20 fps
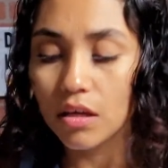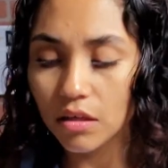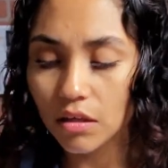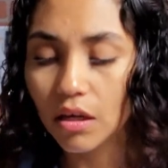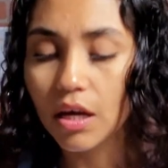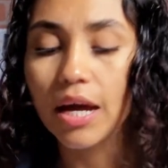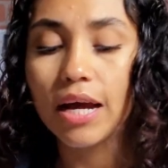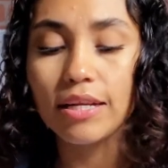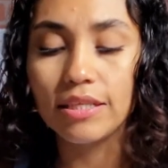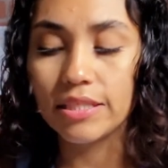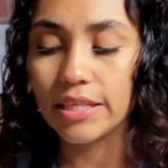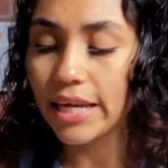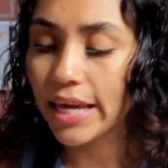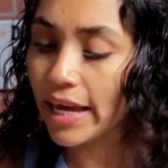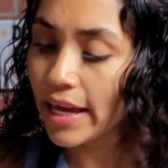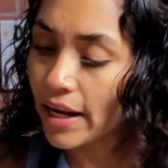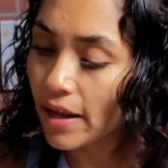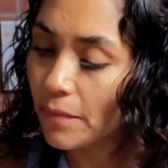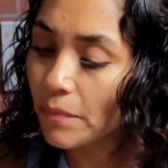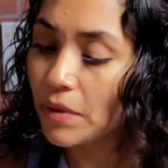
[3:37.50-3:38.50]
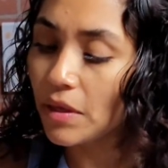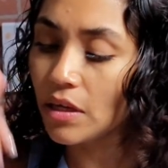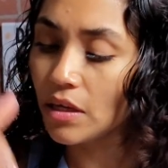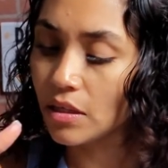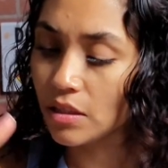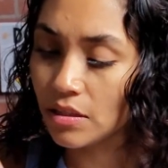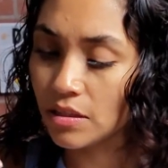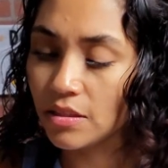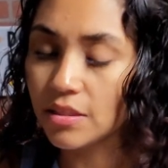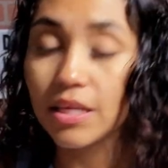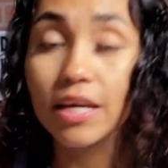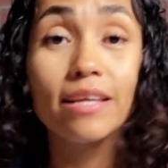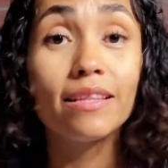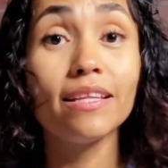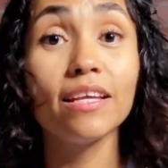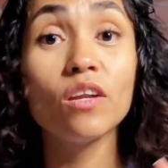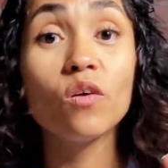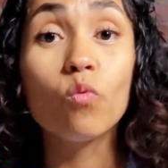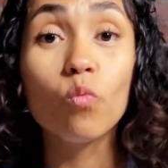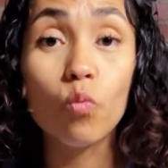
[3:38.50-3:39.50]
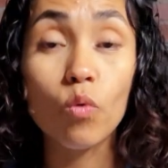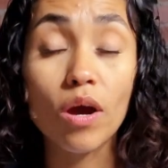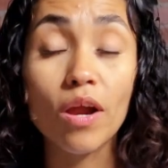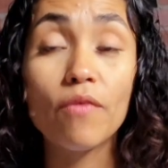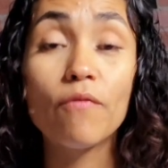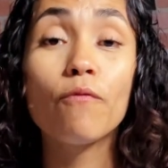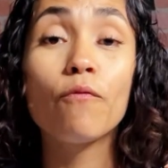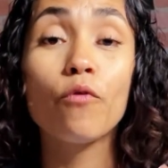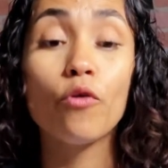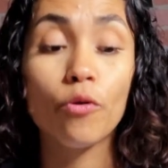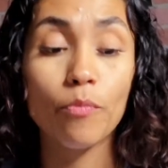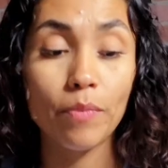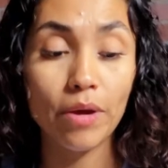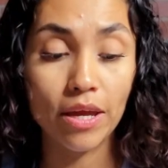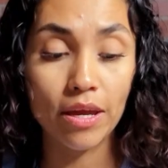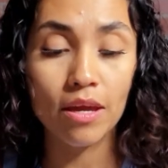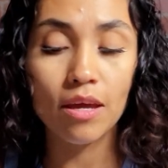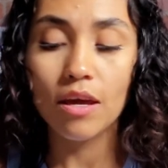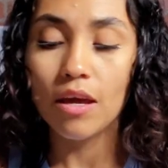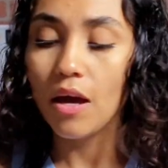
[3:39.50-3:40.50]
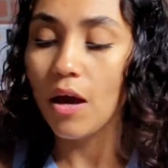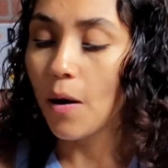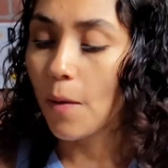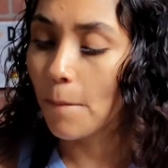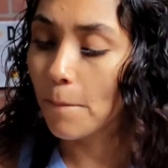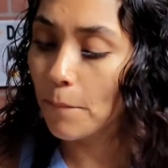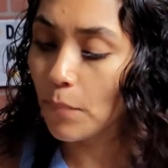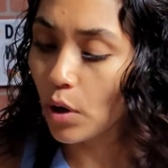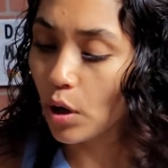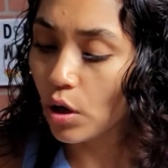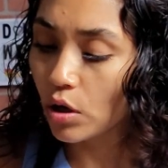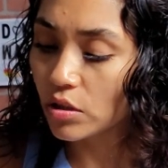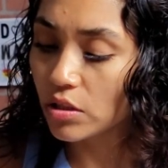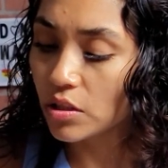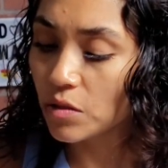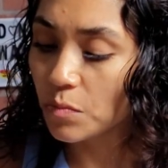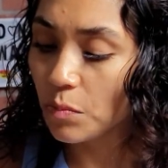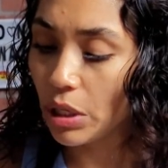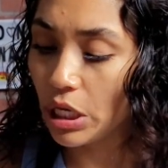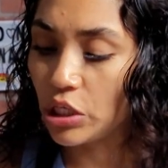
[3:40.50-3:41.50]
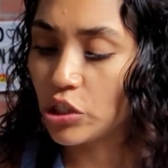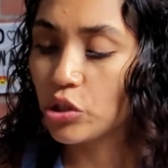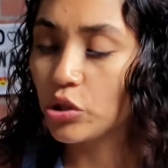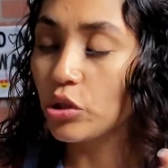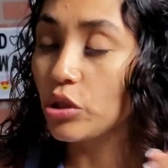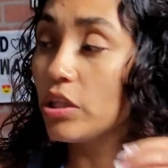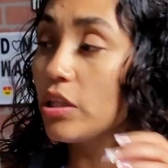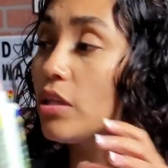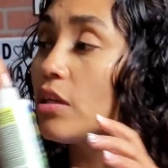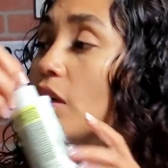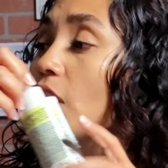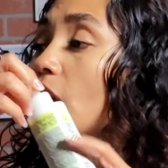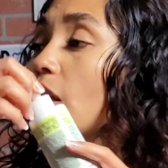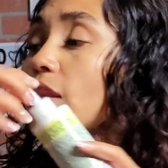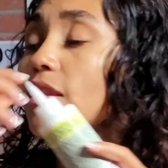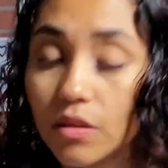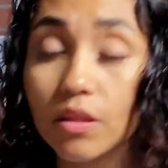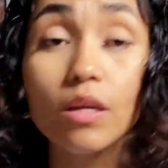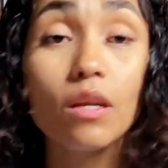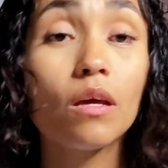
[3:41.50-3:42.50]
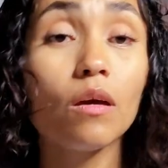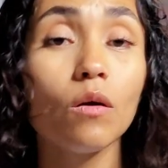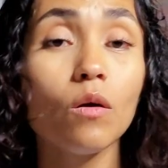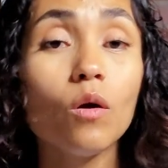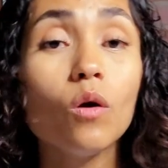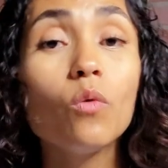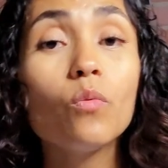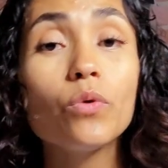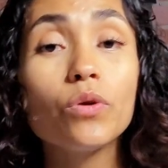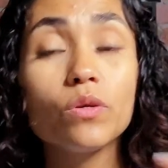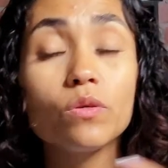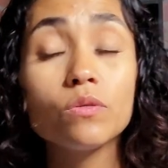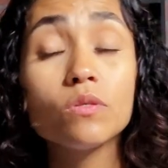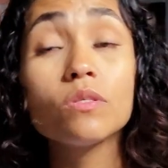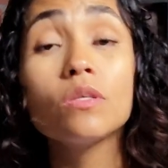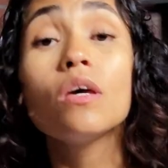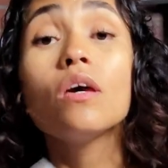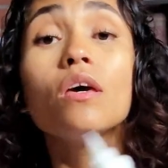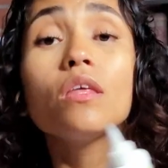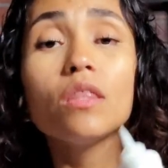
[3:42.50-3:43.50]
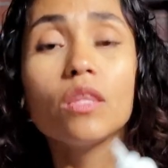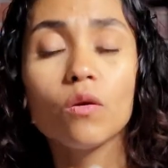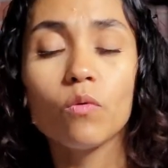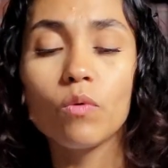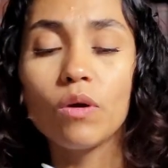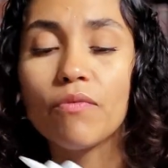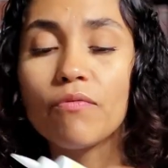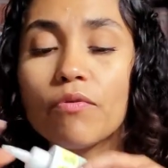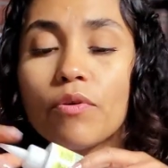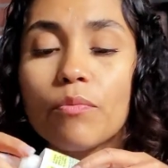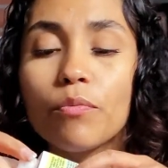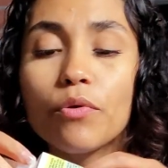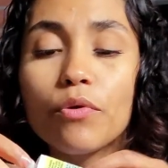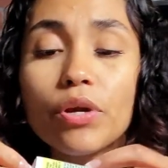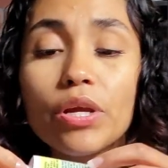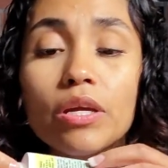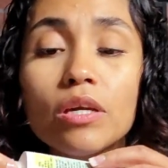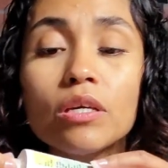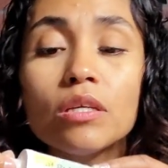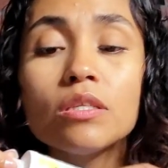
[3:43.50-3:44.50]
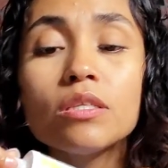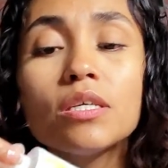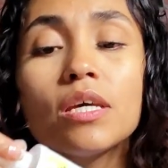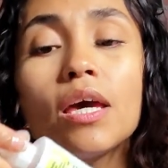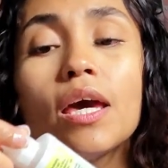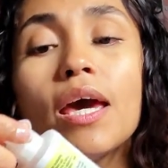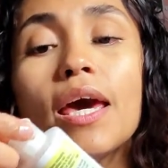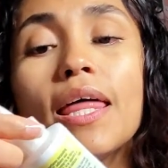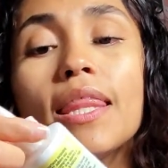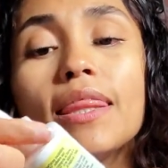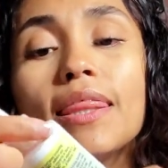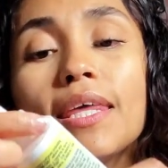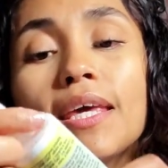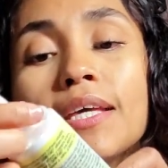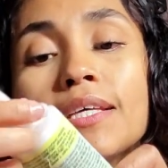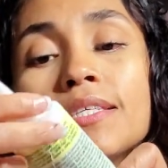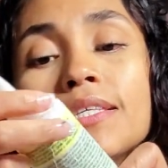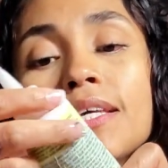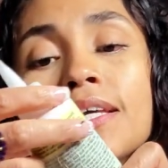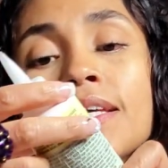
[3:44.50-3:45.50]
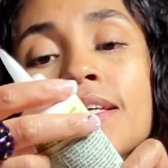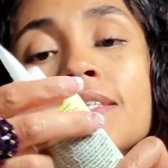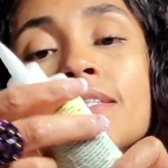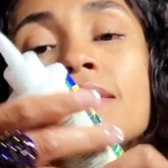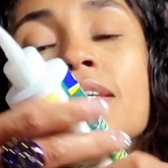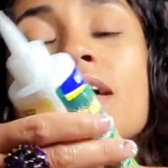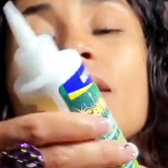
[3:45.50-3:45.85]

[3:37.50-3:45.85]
had to get it because I needed one for my box especially. Then at home we use the one from Cricut. This is